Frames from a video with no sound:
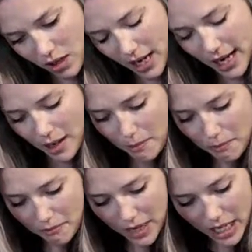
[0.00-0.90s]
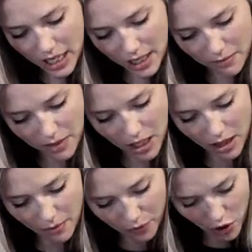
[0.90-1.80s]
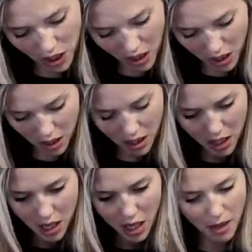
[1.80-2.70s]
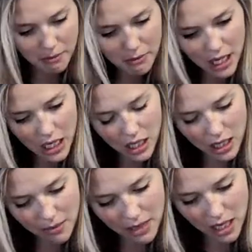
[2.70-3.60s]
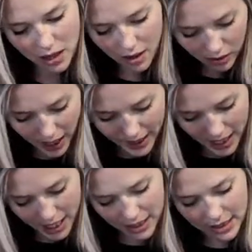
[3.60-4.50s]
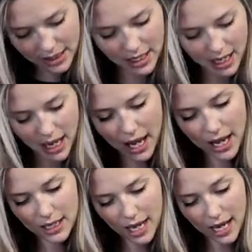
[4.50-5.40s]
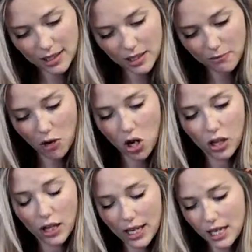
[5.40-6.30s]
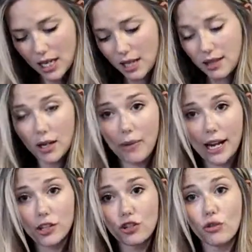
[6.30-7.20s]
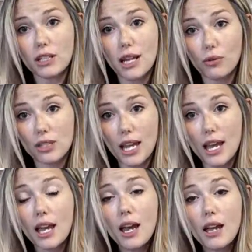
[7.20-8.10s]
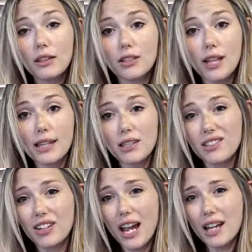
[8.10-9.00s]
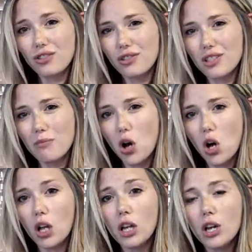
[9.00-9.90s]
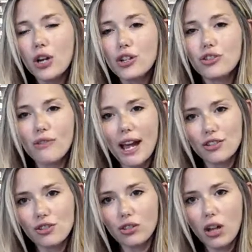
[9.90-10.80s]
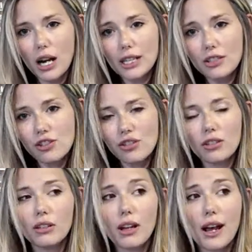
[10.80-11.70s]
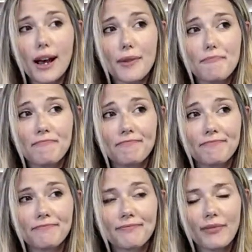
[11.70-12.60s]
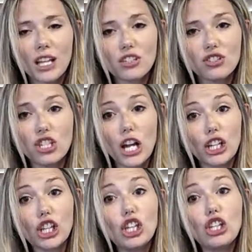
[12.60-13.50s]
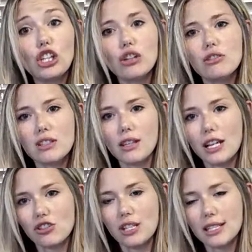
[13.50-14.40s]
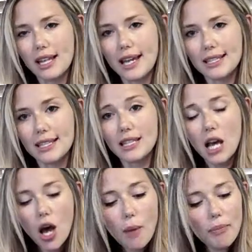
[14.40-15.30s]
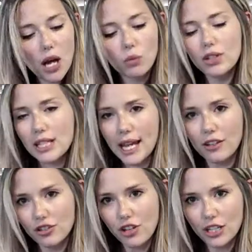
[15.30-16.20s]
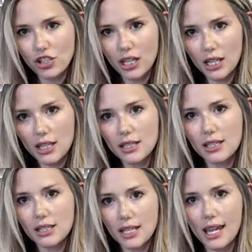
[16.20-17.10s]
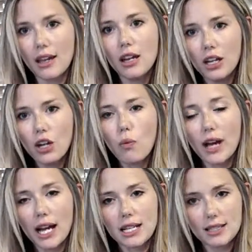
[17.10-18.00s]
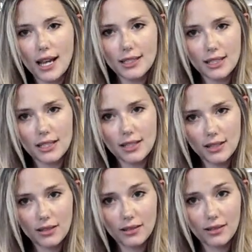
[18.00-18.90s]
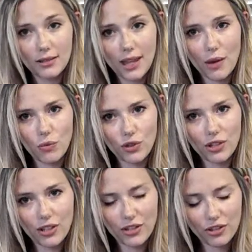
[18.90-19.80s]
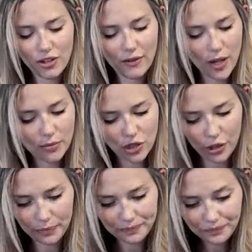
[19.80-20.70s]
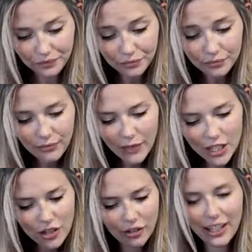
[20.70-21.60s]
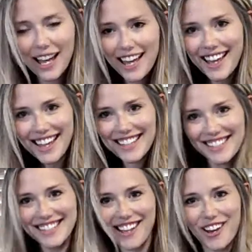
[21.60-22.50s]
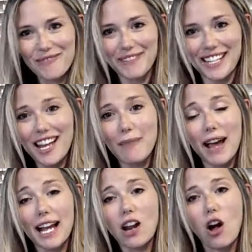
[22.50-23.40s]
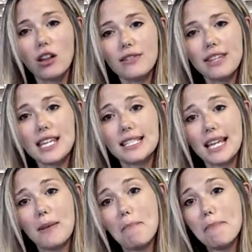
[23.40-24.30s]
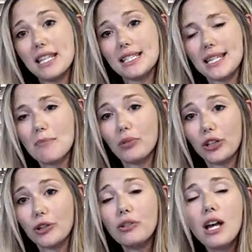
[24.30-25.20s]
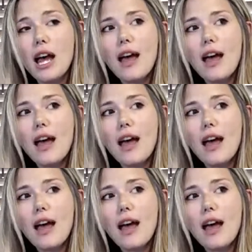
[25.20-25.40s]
I got a medium in the bra, a medium in the leggings, and a small in their biker shorts. I will say their sizes are extra small to extra large. Not a huge selection in sizes, but we'll see how stretchy it is to see what kind of sizes they will serve up to. So let's open it up. I got all of these in Misty Blue.